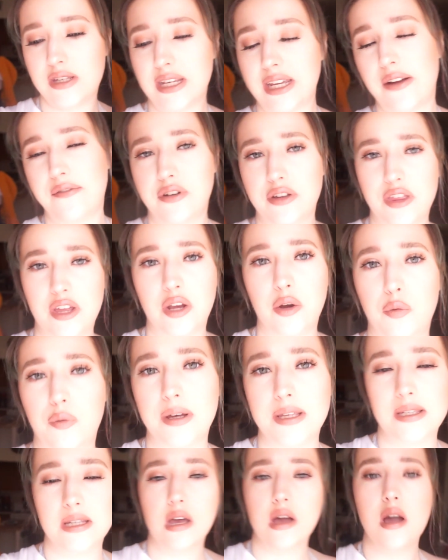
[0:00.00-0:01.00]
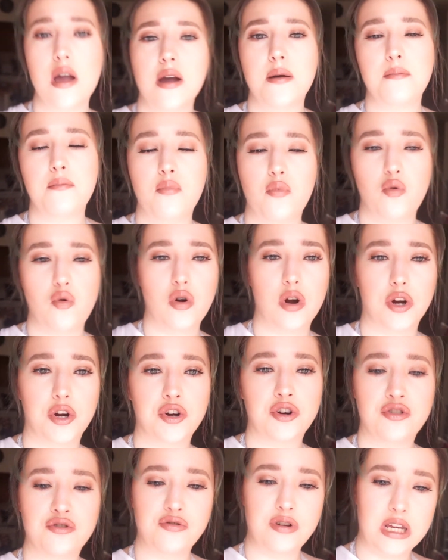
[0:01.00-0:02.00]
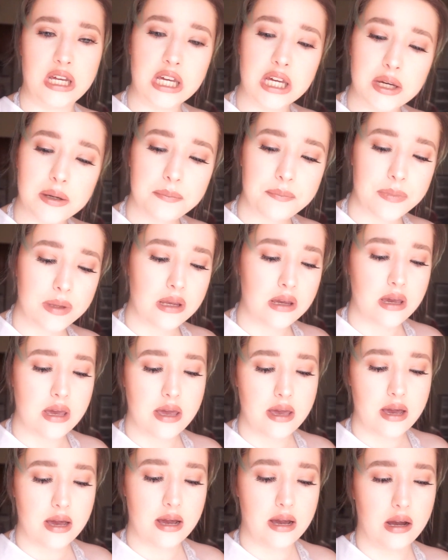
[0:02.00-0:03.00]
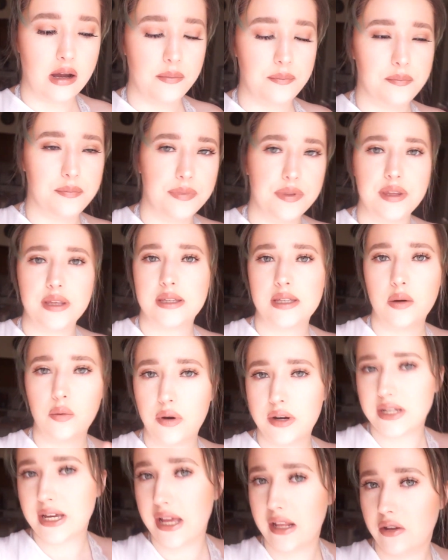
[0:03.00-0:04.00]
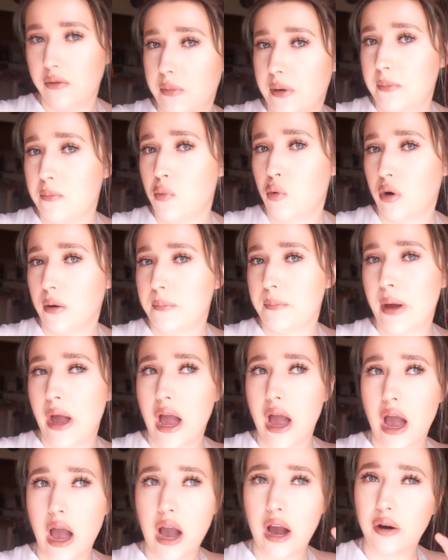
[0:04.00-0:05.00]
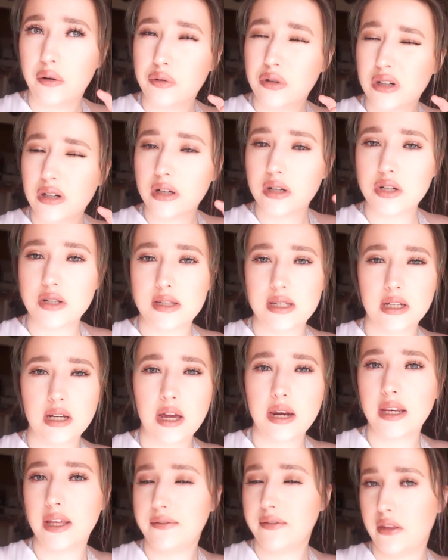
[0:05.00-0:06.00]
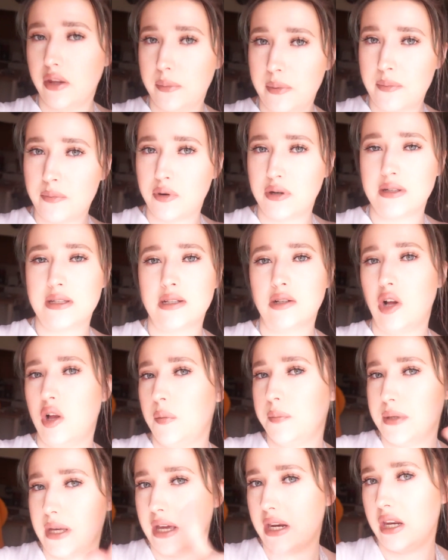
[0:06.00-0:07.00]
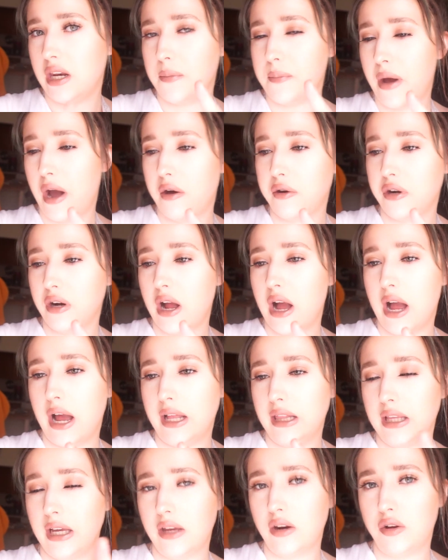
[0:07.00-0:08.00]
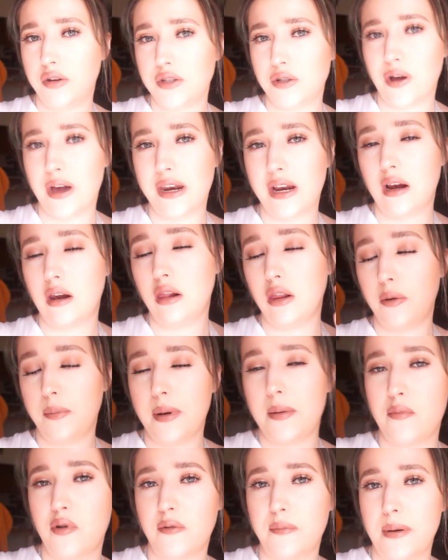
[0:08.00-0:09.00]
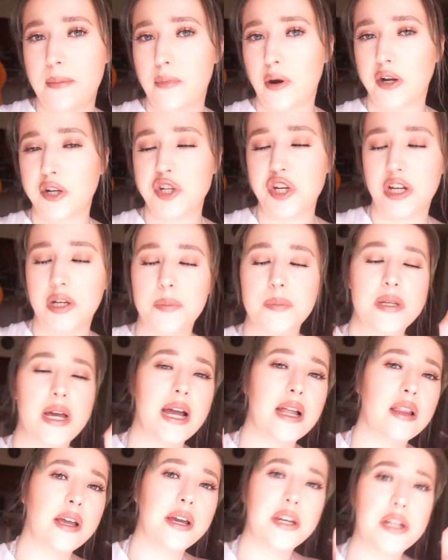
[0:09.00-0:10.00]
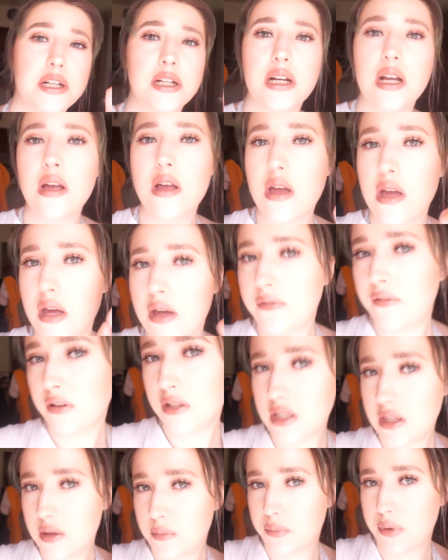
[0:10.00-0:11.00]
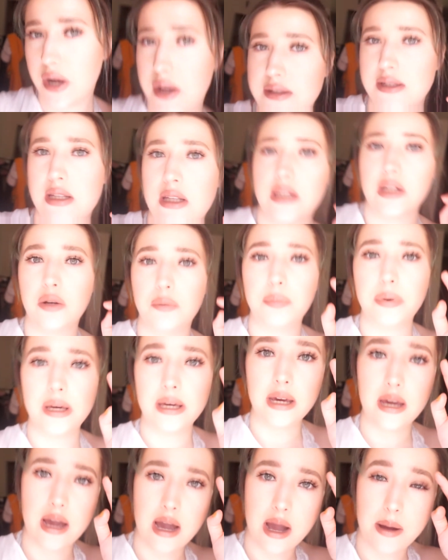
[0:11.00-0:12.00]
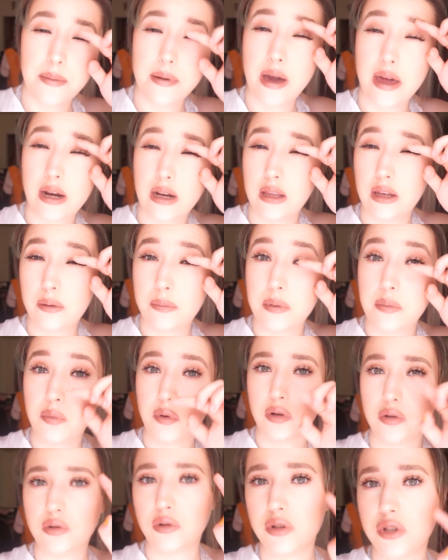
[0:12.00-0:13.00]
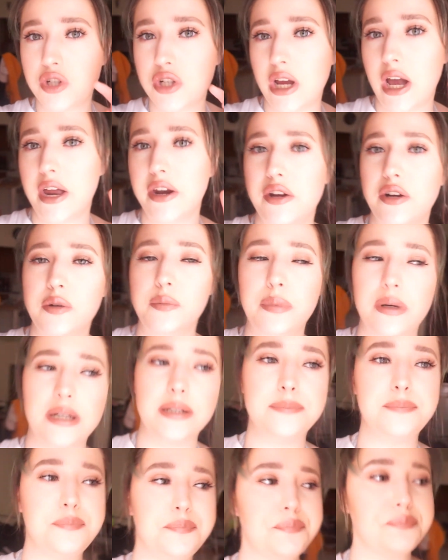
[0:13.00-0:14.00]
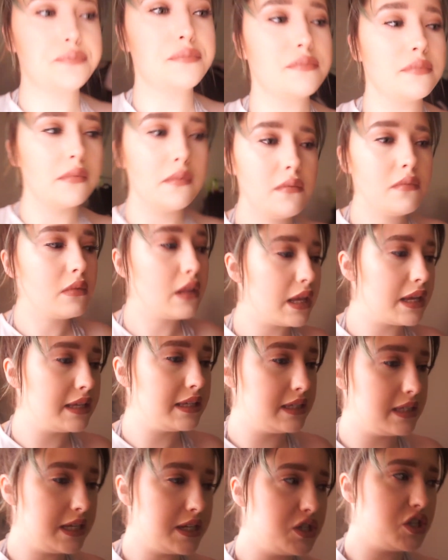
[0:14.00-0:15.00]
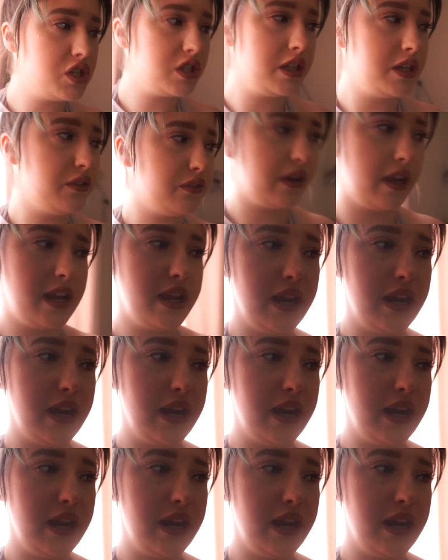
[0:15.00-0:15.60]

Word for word: like everything was more cream. Um, this I wanted to add a little bit more powder just to kind of give a little bit more sculpt. Added a powder highlight. Also added a little bit more of my Marc Jacobs highlighter. Filled in the brows a little bit. Um, added a little bit more gold shadow. But essentially right